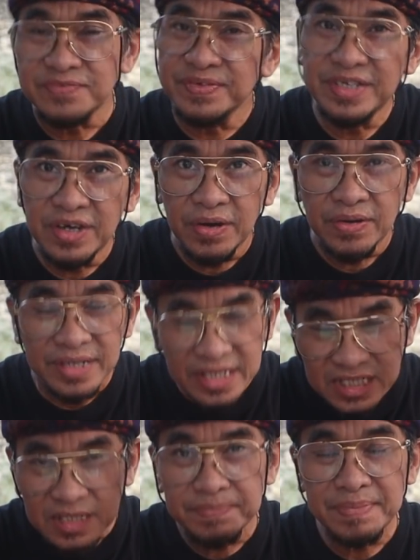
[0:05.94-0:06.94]
video
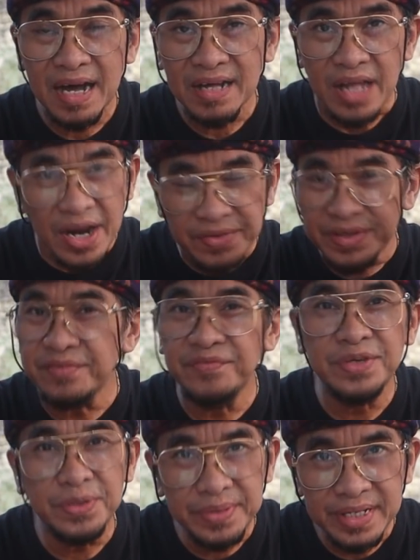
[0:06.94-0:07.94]
is about
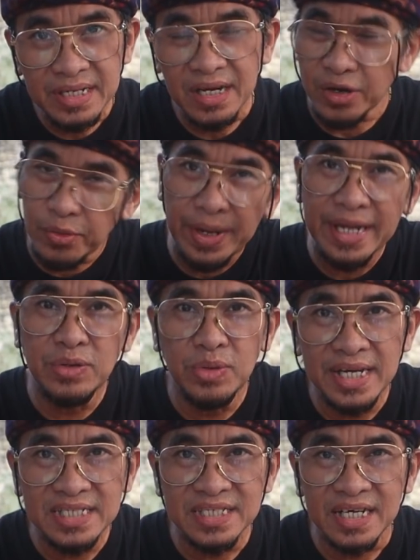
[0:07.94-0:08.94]
reviewing a
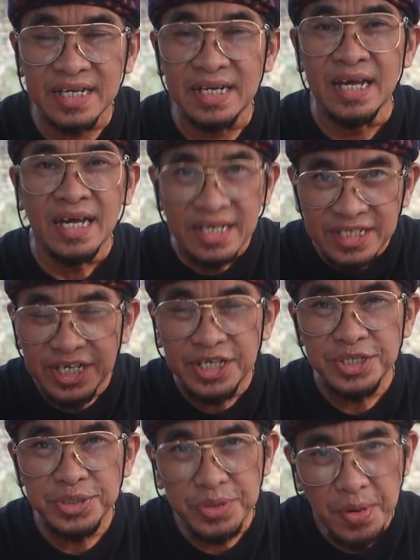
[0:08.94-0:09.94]
regulation, the
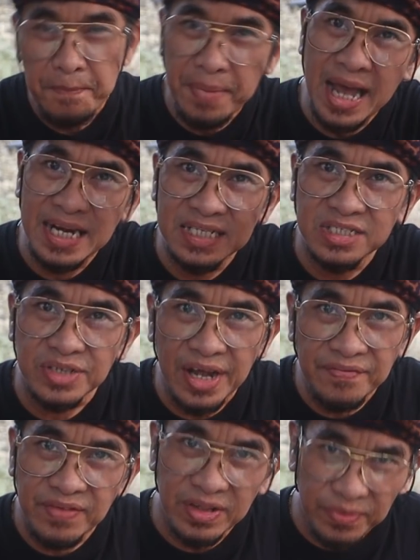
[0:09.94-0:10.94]
new Bali travel